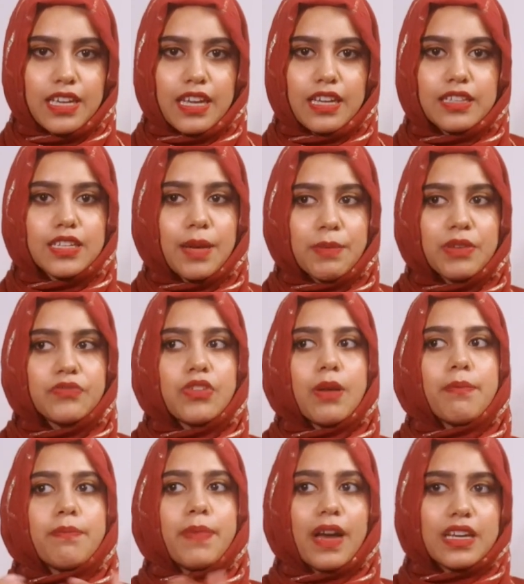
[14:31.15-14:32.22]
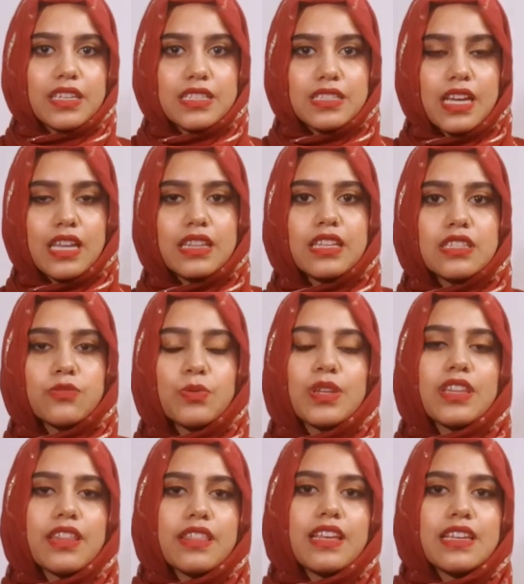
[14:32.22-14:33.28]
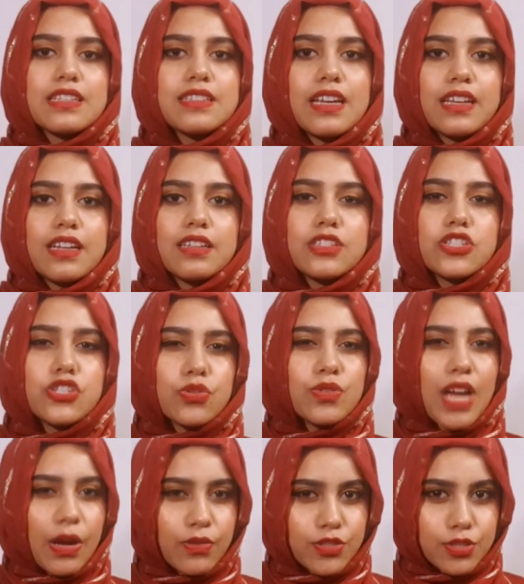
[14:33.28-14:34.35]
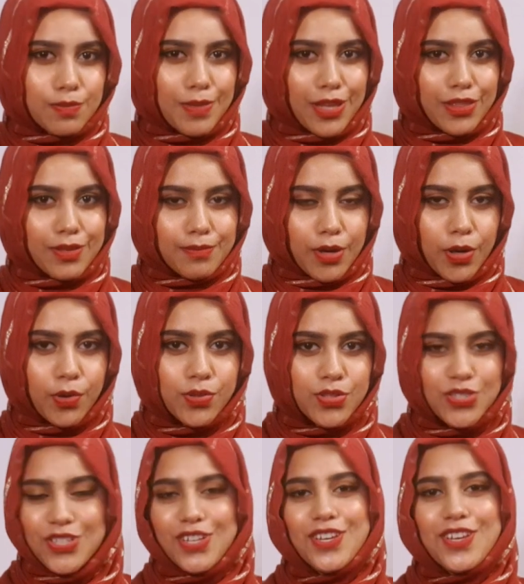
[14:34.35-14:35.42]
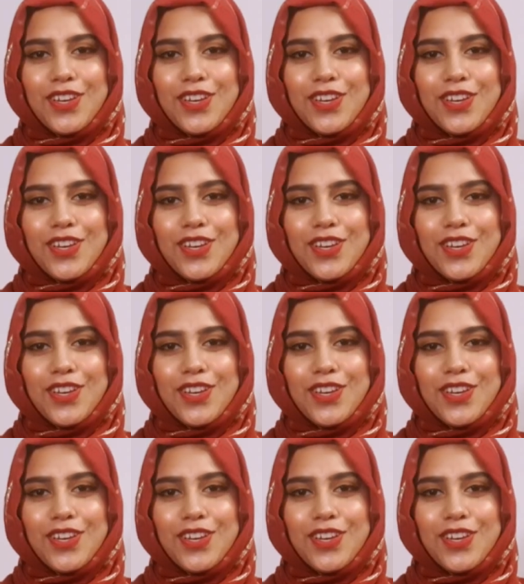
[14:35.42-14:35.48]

and coming from Pakistan, these were the things that stood out to me the most.